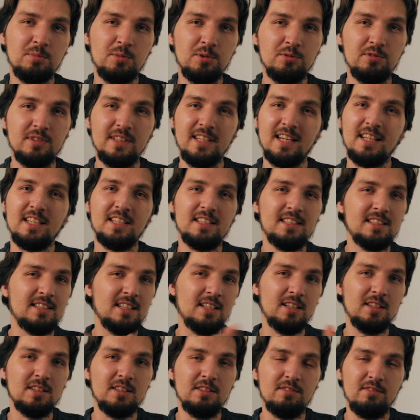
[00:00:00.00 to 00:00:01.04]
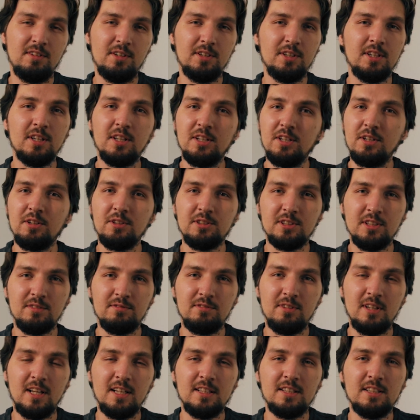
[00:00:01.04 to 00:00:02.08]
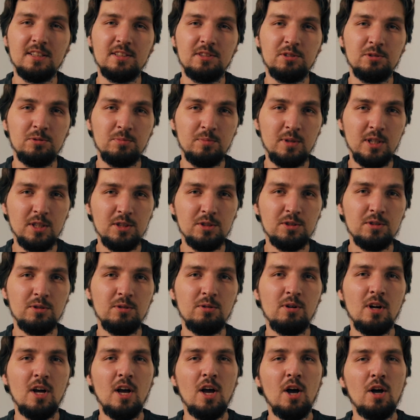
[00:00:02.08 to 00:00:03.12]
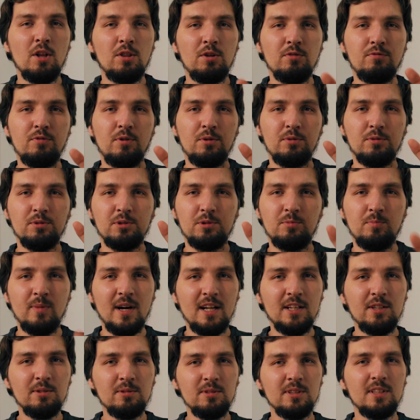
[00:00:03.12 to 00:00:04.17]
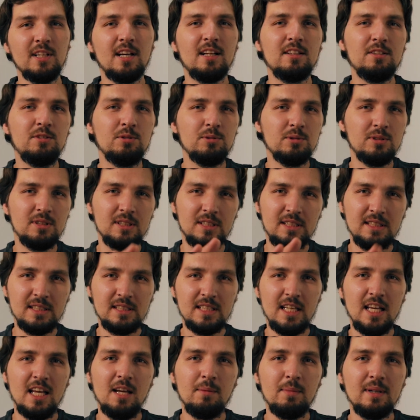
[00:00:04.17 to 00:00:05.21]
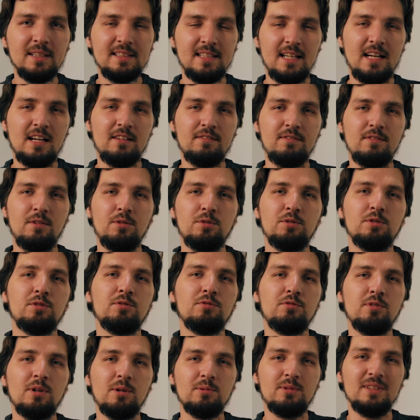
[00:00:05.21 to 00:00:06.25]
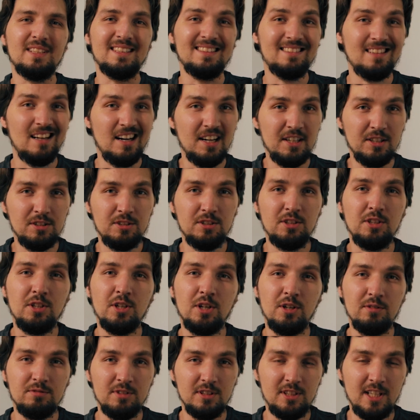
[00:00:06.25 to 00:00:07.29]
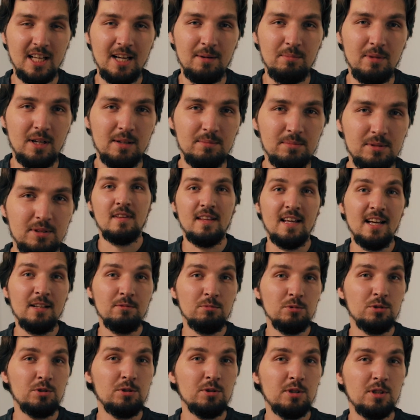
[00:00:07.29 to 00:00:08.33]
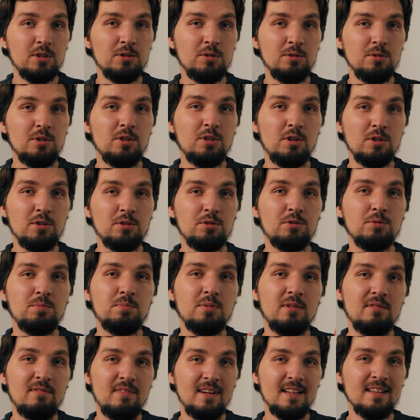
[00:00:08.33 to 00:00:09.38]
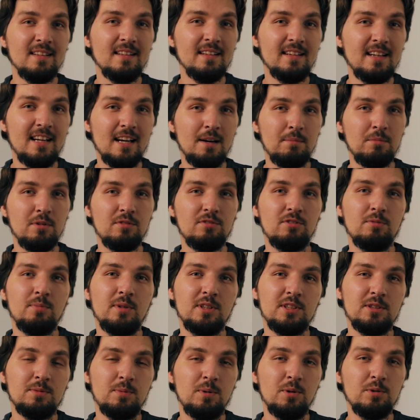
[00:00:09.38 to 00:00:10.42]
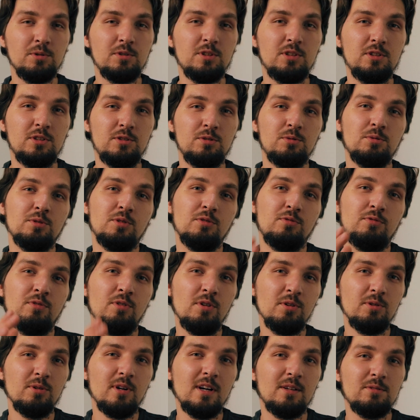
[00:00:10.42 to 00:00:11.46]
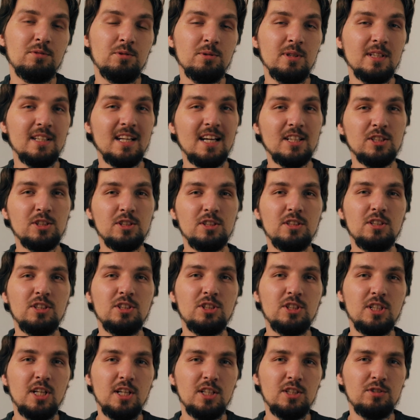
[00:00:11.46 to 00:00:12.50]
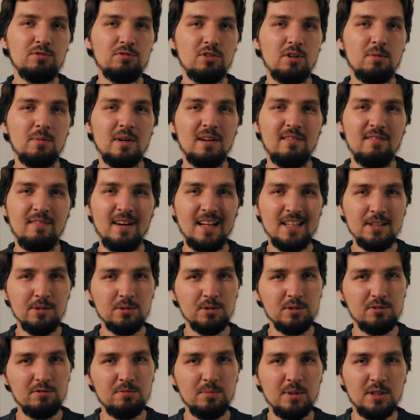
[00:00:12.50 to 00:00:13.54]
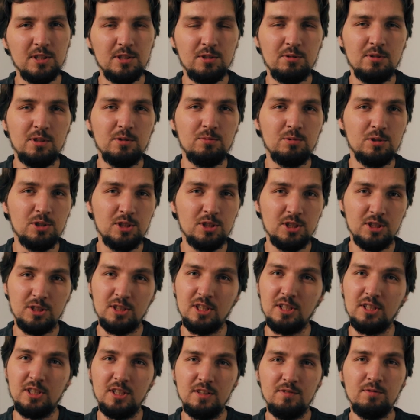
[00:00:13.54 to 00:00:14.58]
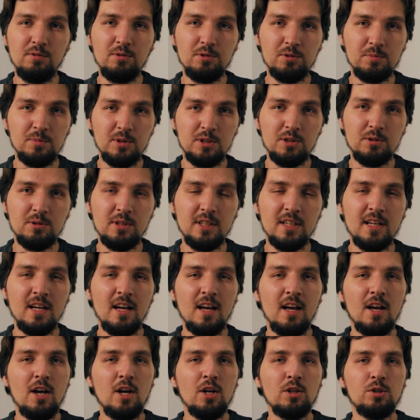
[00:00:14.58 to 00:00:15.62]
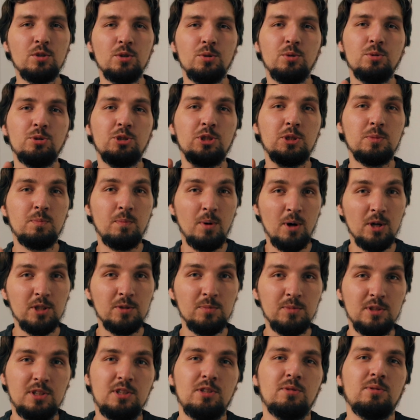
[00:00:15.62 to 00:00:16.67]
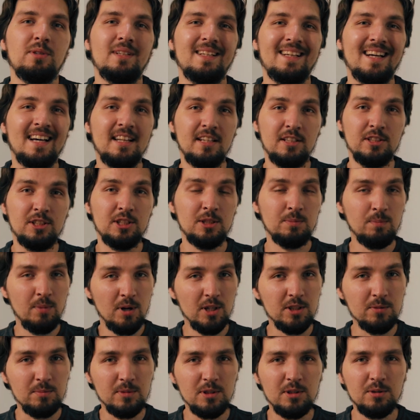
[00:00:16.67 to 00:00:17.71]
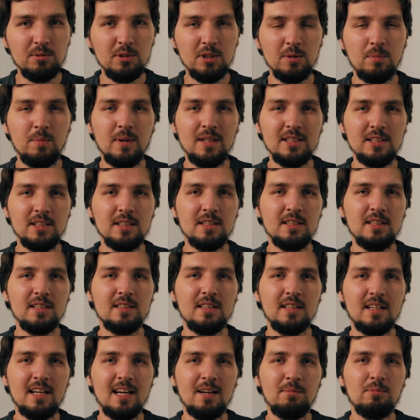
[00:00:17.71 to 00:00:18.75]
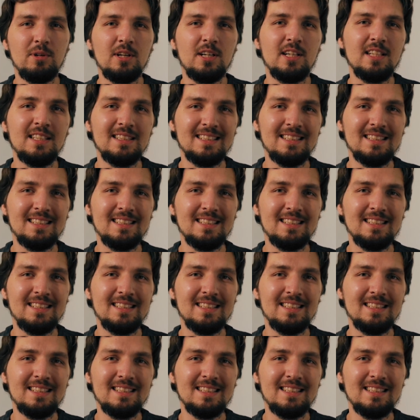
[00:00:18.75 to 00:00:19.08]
are moving and it's suddenly very clear or something like this. So make sure to focus manually and use the same exact focus throughout the entirety of the time lapse. Then what you can do in order to prevent the camera from exposing to the foreground, you can actually change from evaluative metering, which is the default metering, to spot metering. And in spot metering, basically the camera,